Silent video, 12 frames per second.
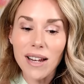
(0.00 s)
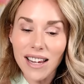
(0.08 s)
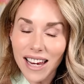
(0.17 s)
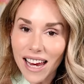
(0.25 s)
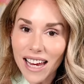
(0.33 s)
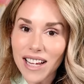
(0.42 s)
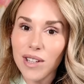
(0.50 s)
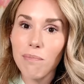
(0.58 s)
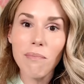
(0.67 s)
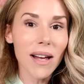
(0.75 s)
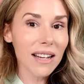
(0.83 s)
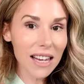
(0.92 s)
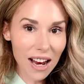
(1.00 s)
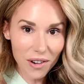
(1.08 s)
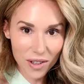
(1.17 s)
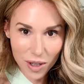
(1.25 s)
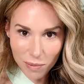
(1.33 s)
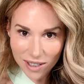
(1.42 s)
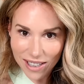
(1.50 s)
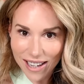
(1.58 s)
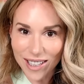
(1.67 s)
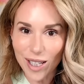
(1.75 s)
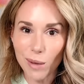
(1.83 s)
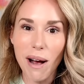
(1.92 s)
mitigate as many careless
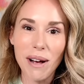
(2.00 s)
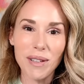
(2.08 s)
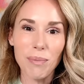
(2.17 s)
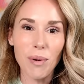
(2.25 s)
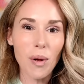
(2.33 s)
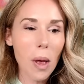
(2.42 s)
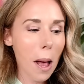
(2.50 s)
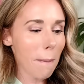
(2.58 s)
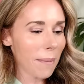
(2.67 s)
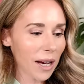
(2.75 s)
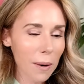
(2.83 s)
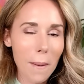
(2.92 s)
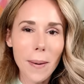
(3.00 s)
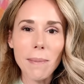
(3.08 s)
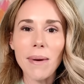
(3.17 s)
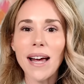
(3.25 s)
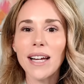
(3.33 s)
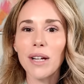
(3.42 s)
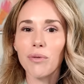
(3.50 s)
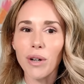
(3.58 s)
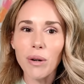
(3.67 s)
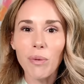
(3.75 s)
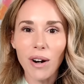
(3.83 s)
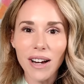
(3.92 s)
mistakes as possible by going back and
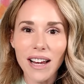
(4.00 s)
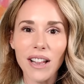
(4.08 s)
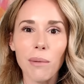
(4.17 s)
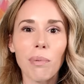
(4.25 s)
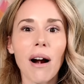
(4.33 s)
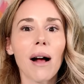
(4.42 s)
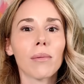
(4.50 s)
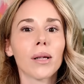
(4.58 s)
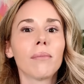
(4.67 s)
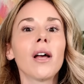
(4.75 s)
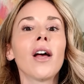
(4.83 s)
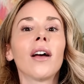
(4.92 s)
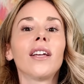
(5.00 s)
reworking the problem,